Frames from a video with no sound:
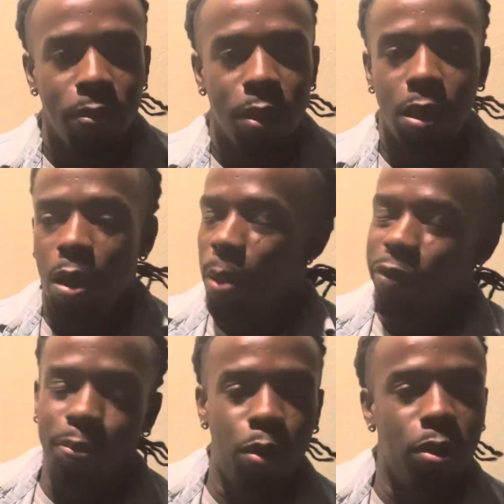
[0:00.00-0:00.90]
You know, I'm
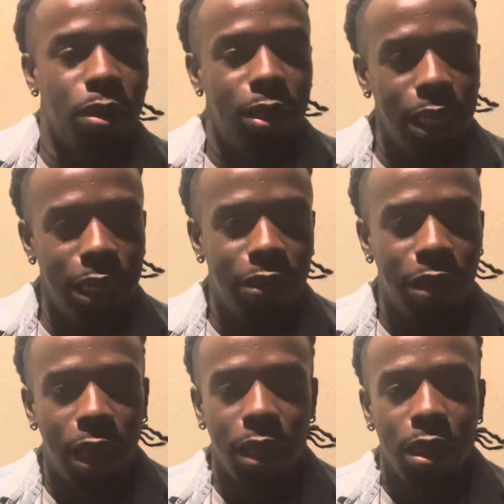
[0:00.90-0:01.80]
supporting the
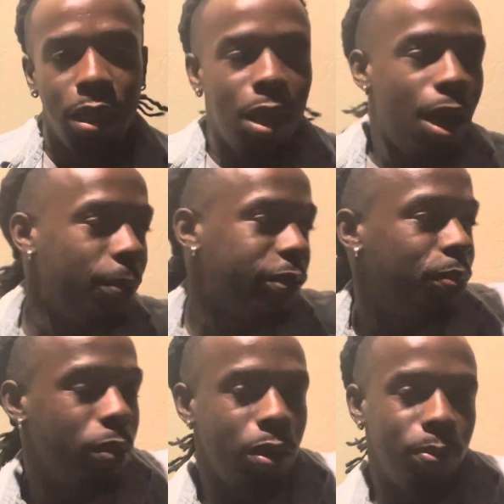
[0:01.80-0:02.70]
DJ. I'm
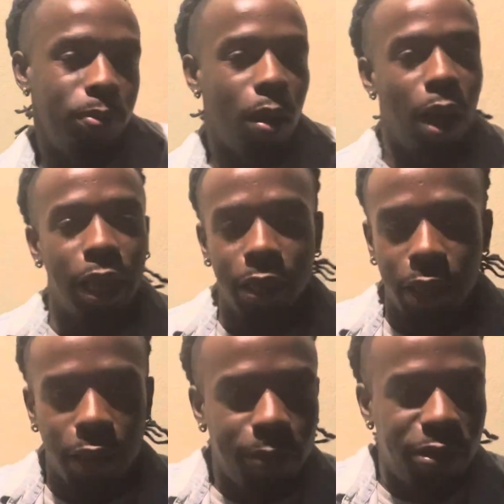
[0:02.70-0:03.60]
supporting the bar, like,
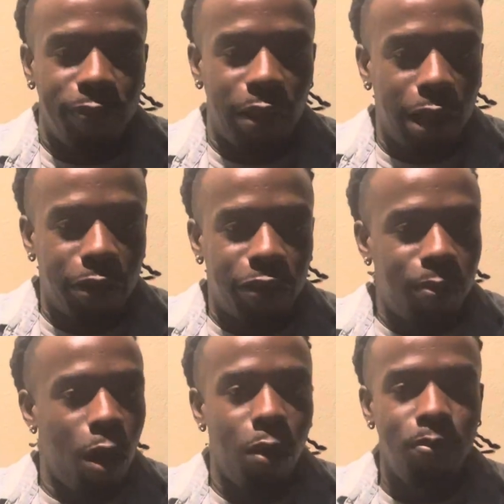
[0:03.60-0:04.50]
especially if it's like a
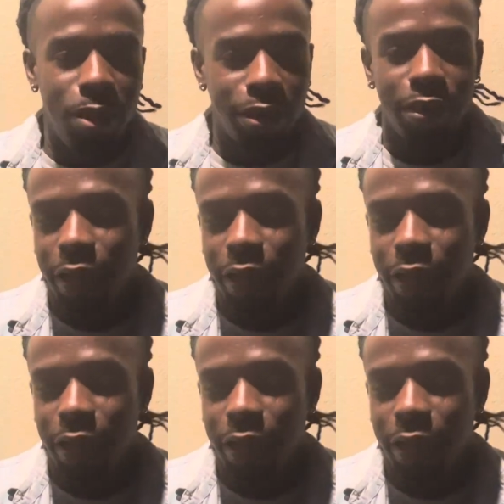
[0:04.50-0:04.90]
small business.